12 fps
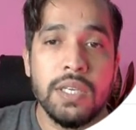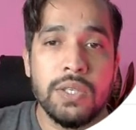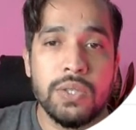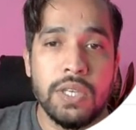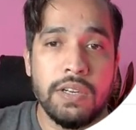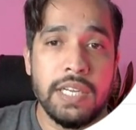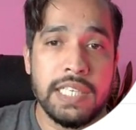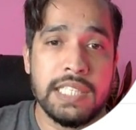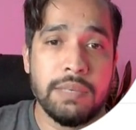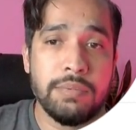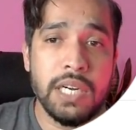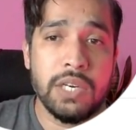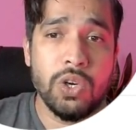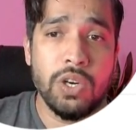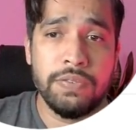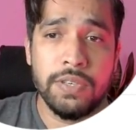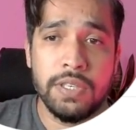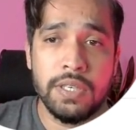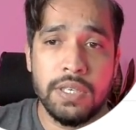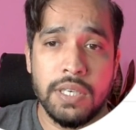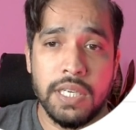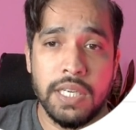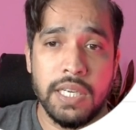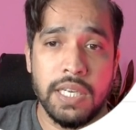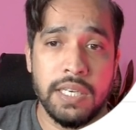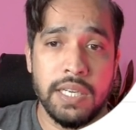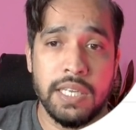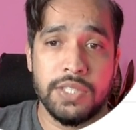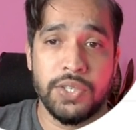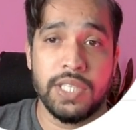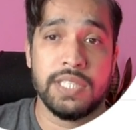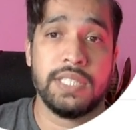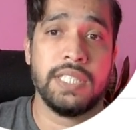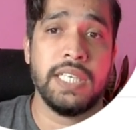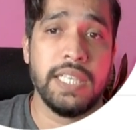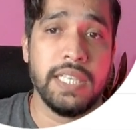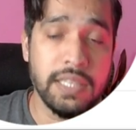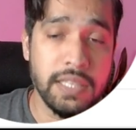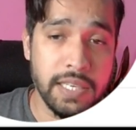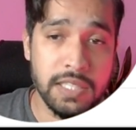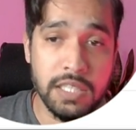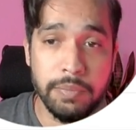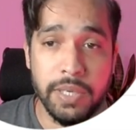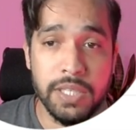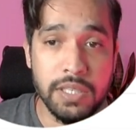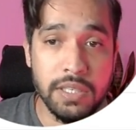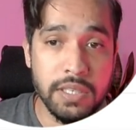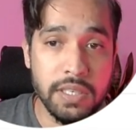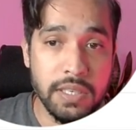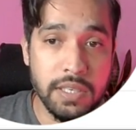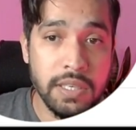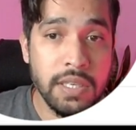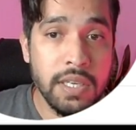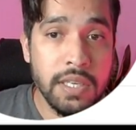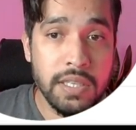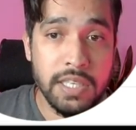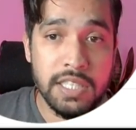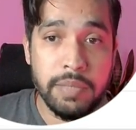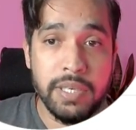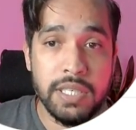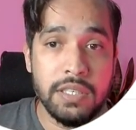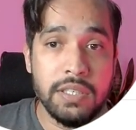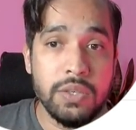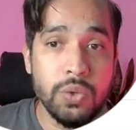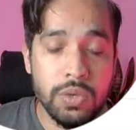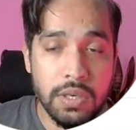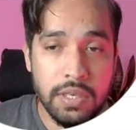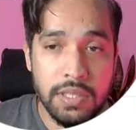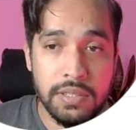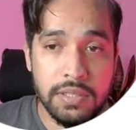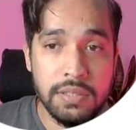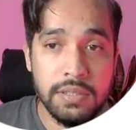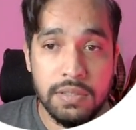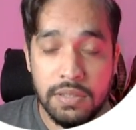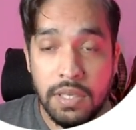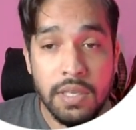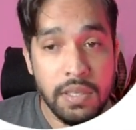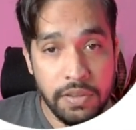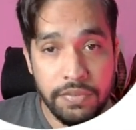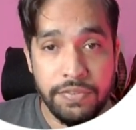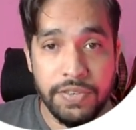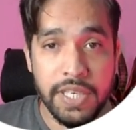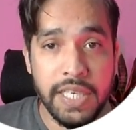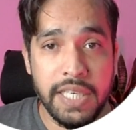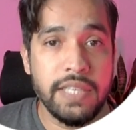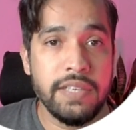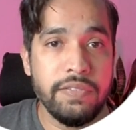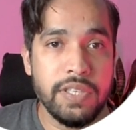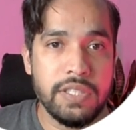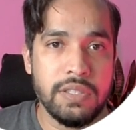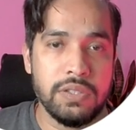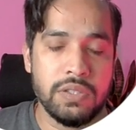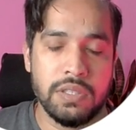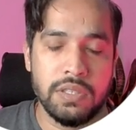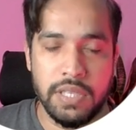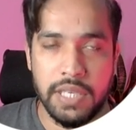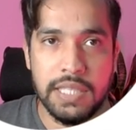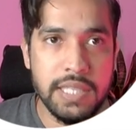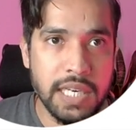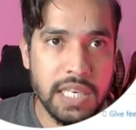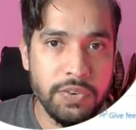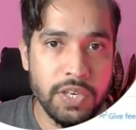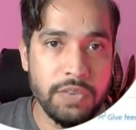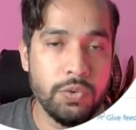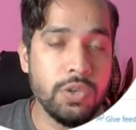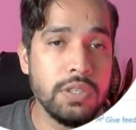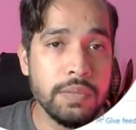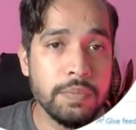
So I'll accept that offer, and as you can see in the estimation, the estimated total is free, which is exactly what I want.